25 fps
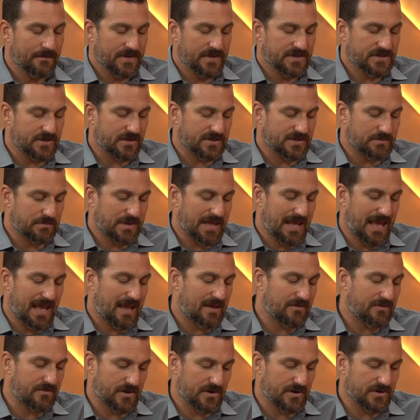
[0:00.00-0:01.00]
So it's
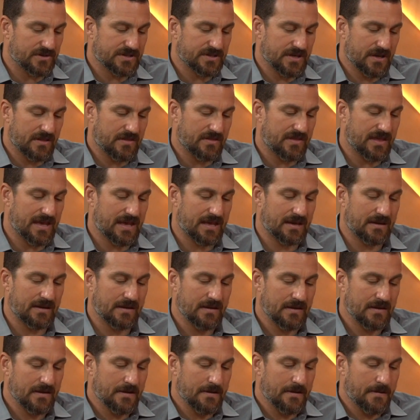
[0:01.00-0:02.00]
behaviors.
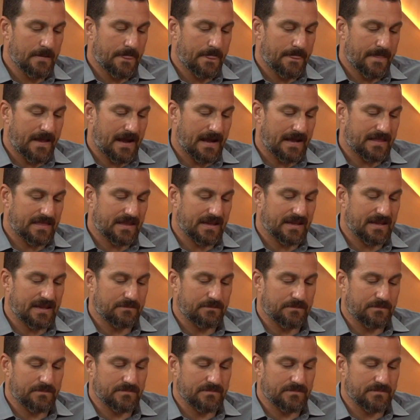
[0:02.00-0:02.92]
Then I think